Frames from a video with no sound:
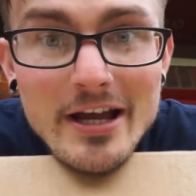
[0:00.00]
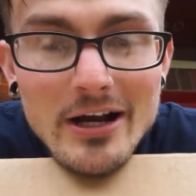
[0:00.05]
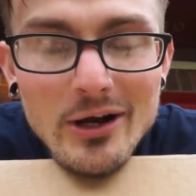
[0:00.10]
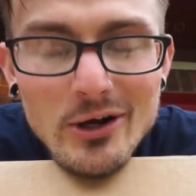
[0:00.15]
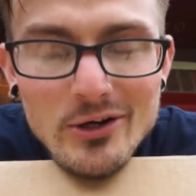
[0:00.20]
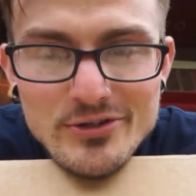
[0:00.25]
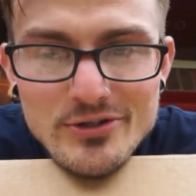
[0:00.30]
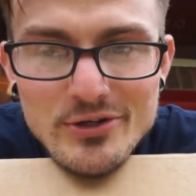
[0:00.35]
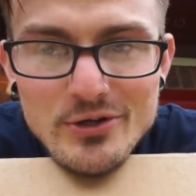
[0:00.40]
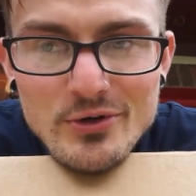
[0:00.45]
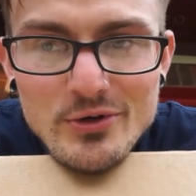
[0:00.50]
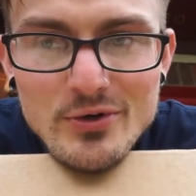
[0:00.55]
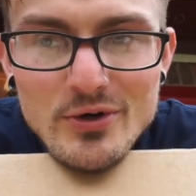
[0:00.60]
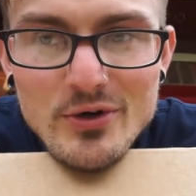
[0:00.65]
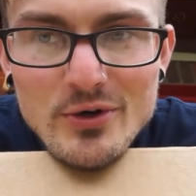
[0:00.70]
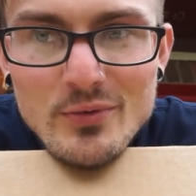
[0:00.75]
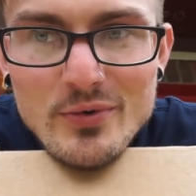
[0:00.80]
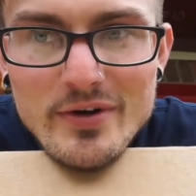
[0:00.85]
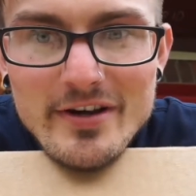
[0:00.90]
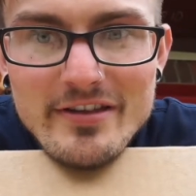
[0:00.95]
also
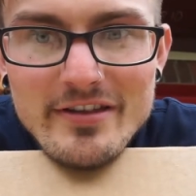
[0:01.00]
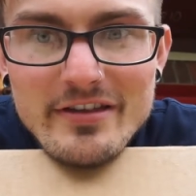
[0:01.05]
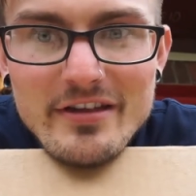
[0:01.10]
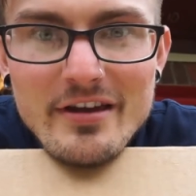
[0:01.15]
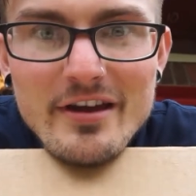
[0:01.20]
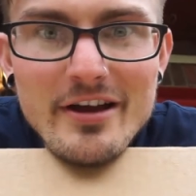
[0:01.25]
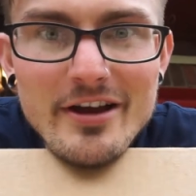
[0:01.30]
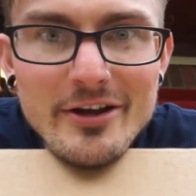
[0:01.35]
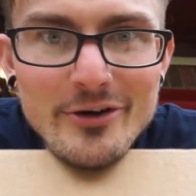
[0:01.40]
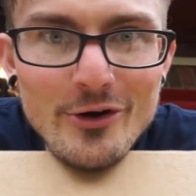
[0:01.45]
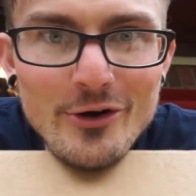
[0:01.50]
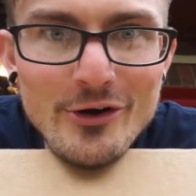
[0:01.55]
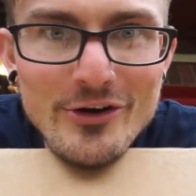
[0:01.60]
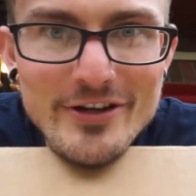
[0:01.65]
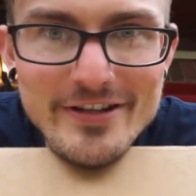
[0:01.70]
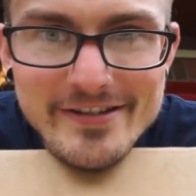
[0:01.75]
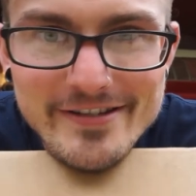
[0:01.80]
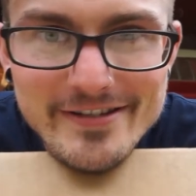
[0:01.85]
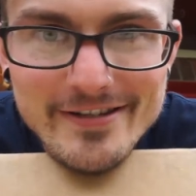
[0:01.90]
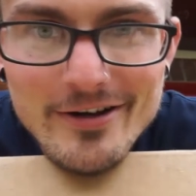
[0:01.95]
with an
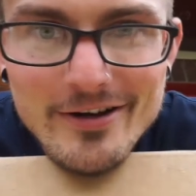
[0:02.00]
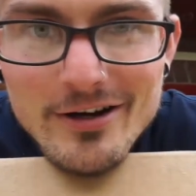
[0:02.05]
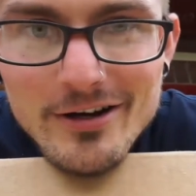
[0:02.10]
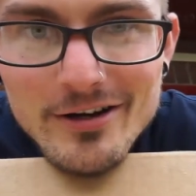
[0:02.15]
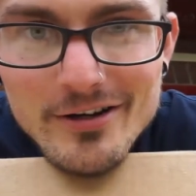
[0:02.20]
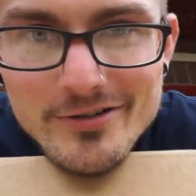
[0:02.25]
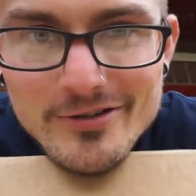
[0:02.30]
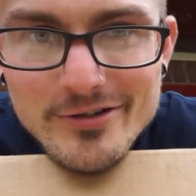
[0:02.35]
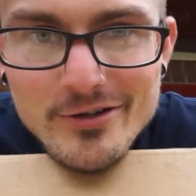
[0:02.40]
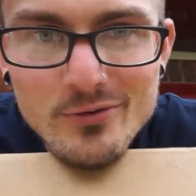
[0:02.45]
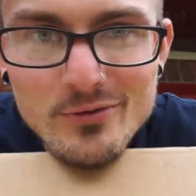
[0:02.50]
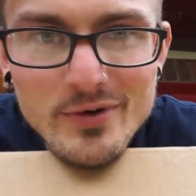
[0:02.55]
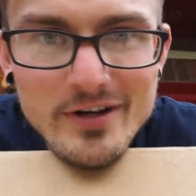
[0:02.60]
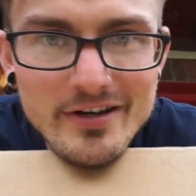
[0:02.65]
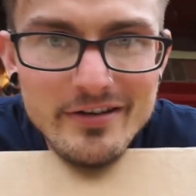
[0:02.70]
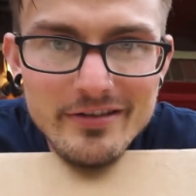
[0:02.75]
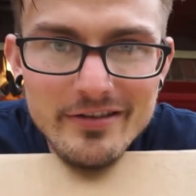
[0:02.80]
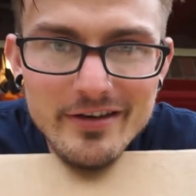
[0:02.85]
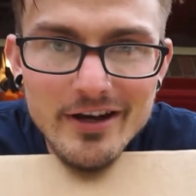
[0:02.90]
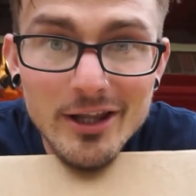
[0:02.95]
artist, also
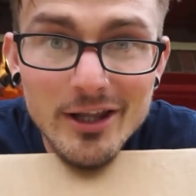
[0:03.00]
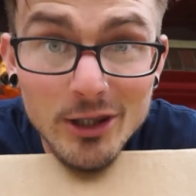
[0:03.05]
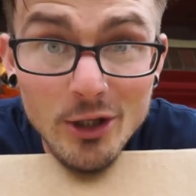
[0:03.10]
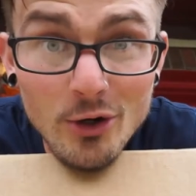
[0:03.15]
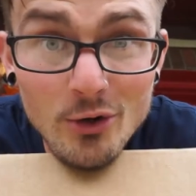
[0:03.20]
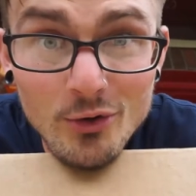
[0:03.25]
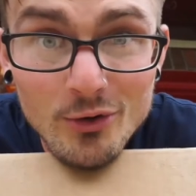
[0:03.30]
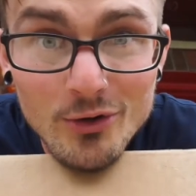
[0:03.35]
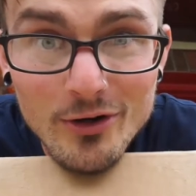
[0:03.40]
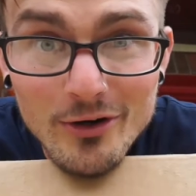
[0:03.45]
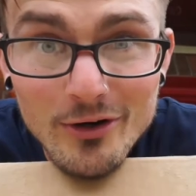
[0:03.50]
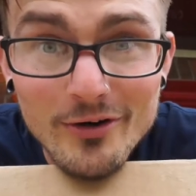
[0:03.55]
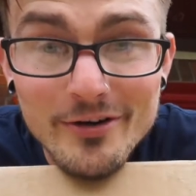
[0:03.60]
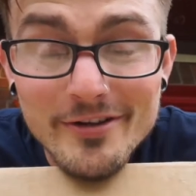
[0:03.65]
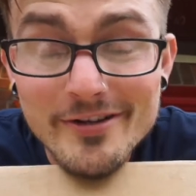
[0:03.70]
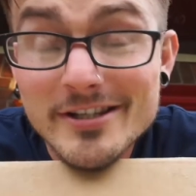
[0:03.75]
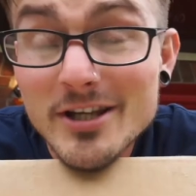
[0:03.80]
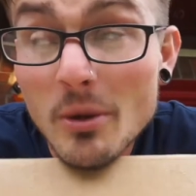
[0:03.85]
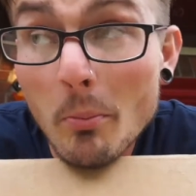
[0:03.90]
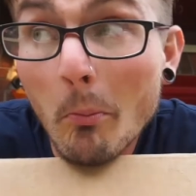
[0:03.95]
with a local
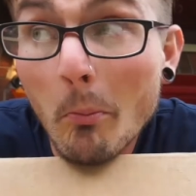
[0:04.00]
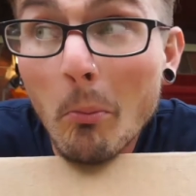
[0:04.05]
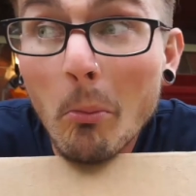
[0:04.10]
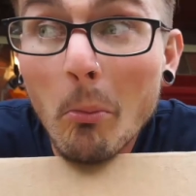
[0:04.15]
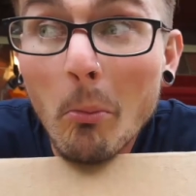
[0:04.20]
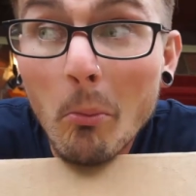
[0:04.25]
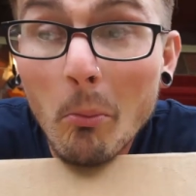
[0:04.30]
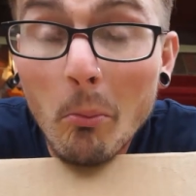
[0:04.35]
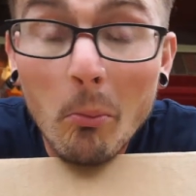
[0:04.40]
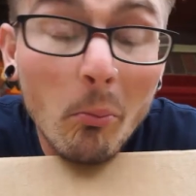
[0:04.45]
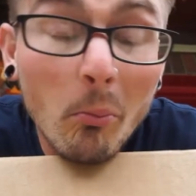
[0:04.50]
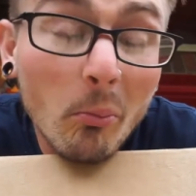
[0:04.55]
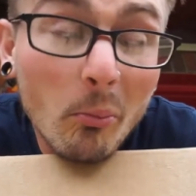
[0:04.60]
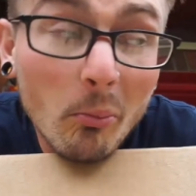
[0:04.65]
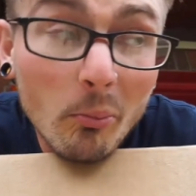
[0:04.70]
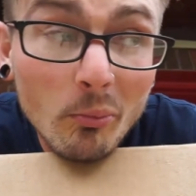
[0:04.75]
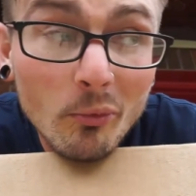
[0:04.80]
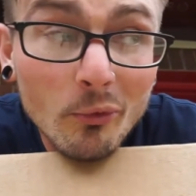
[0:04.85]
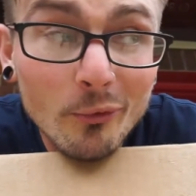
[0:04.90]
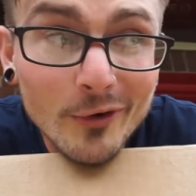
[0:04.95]
artist.
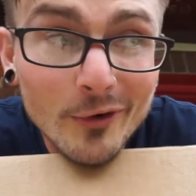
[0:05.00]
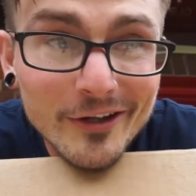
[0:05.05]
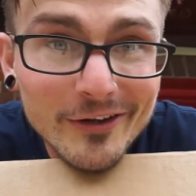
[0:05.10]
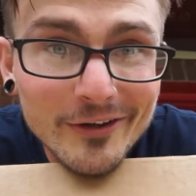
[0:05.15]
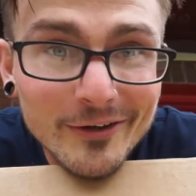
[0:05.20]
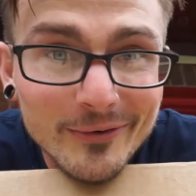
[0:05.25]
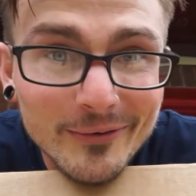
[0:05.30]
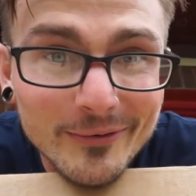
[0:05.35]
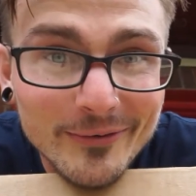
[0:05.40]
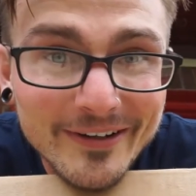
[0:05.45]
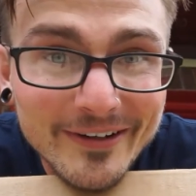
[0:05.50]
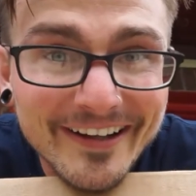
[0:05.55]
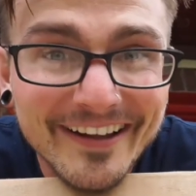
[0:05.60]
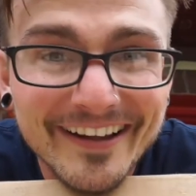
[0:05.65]
Really cool.